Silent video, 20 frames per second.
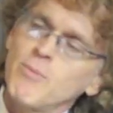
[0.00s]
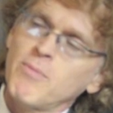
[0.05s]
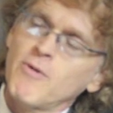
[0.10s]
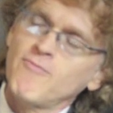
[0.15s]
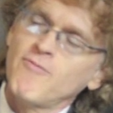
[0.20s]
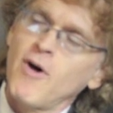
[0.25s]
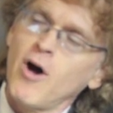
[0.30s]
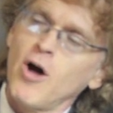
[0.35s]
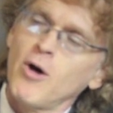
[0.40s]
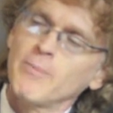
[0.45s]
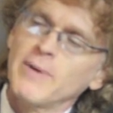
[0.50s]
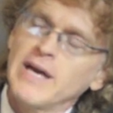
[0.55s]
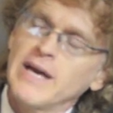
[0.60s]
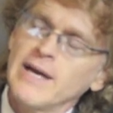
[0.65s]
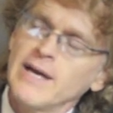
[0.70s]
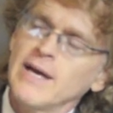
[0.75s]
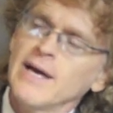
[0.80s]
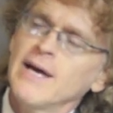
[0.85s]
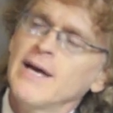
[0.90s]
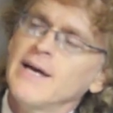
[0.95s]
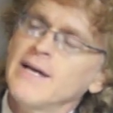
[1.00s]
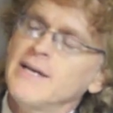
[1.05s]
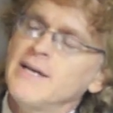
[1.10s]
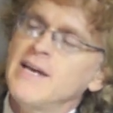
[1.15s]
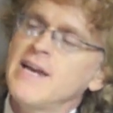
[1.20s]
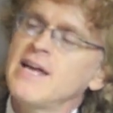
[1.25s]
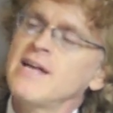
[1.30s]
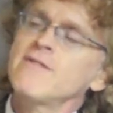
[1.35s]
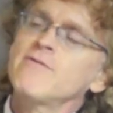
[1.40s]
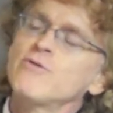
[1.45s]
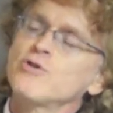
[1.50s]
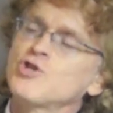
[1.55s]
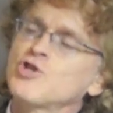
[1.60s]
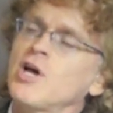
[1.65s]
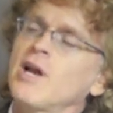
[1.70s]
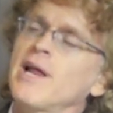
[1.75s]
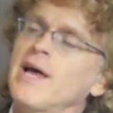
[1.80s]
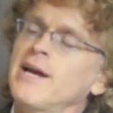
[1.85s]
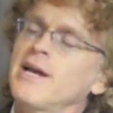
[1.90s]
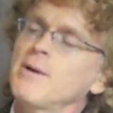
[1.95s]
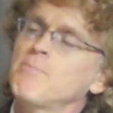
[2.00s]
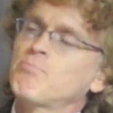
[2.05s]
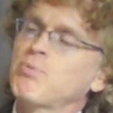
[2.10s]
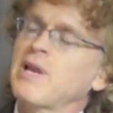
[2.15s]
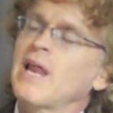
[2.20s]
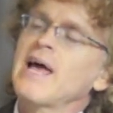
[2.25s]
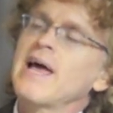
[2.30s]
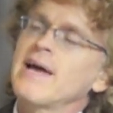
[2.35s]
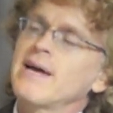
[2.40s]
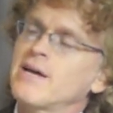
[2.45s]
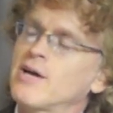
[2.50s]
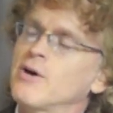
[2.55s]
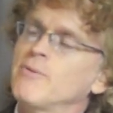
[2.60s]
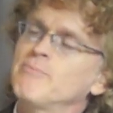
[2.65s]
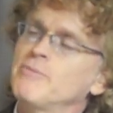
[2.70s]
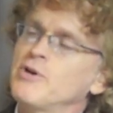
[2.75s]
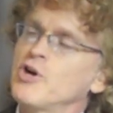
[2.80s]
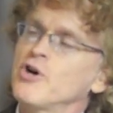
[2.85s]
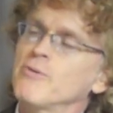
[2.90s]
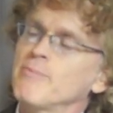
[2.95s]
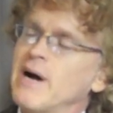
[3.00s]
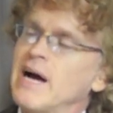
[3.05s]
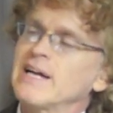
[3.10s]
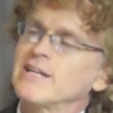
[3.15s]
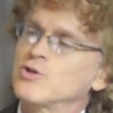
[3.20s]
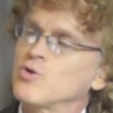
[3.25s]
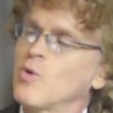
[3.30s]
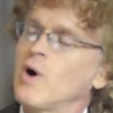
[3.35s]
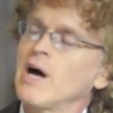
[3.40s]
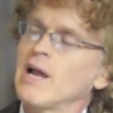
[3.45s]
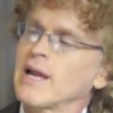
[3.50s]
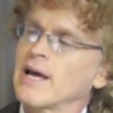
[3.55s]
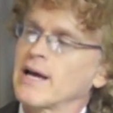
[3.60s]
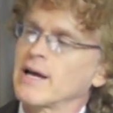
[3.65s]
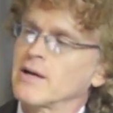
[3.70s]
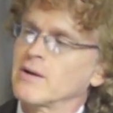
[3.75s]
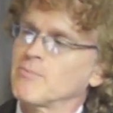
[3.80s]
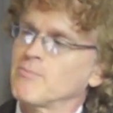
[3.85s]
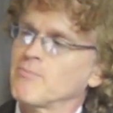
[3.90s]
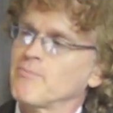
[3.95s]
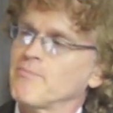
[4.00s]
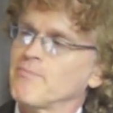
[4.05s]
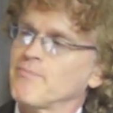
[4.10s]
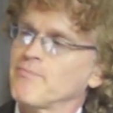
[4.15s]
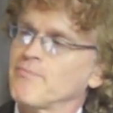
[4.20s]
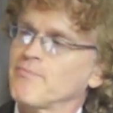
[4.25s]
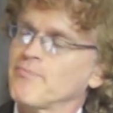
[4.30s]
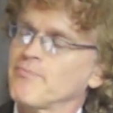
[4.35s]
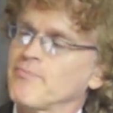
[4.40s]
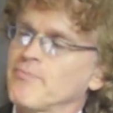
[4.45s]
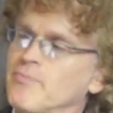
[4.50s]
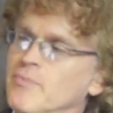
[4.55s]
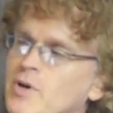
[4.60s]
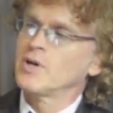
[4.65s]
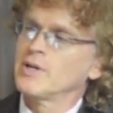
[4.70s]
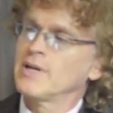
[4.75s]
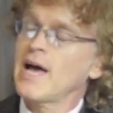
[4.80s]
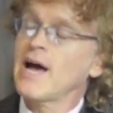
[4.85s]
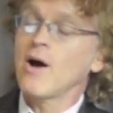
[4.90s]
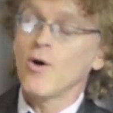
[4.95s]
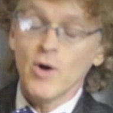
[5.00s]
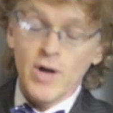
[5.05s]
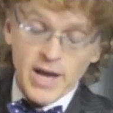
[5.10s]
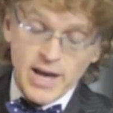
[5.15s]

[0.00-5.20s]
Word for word: befall me neither shall any plague come near my dwelling now